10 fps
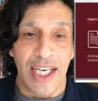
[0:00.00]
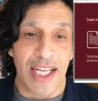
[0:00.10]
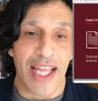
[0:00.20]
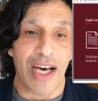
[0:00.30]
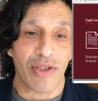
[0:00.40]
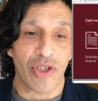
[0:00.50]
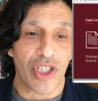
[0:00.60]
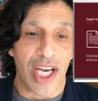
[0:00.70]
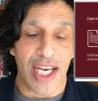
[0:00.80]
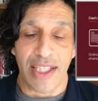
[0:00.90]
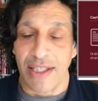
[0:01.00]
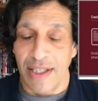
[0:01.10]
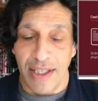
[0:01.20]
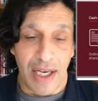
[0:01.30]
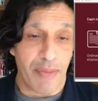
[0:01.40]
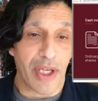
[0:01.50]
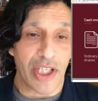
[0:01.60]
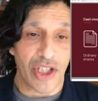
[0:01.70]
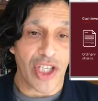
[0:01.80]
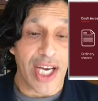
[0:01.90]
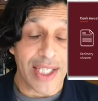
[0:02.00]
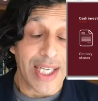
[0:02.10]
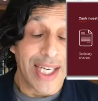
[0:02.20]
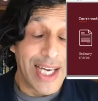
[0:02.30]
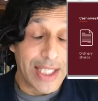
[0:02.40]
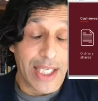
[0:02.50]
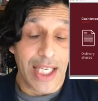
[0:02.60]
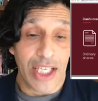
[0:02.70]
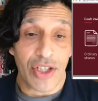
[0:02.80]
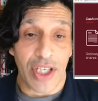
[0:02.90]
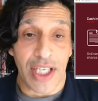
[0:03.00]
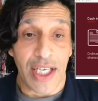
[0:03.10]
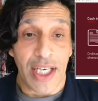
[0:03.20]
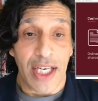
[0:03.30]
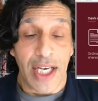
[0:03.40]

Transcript: 1,000 shares, 1,000,000 shares. It's literally